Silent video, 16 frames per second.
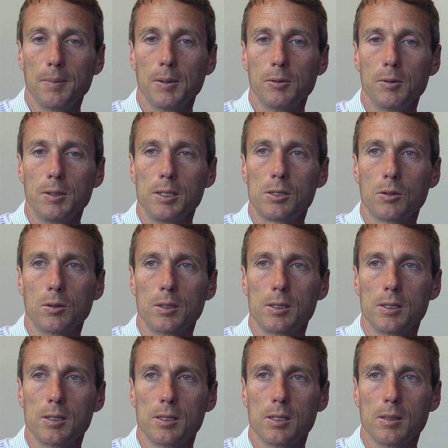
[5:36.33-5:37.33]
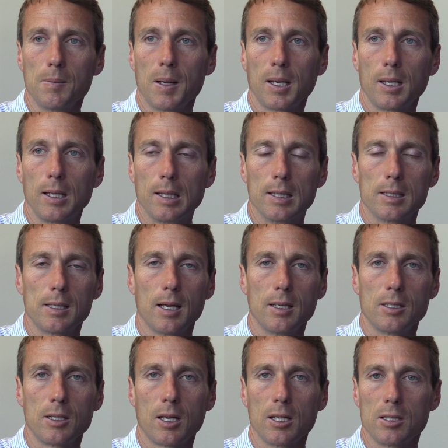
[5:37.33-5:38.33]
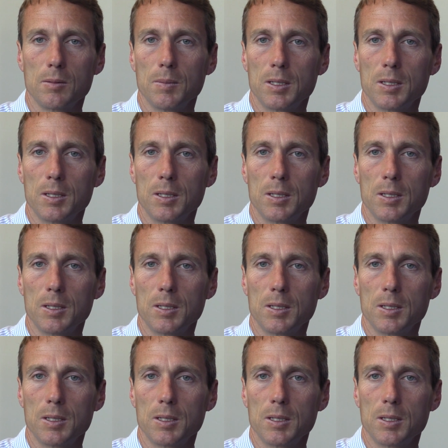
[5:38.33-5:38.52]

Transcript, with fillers: and resources into making this education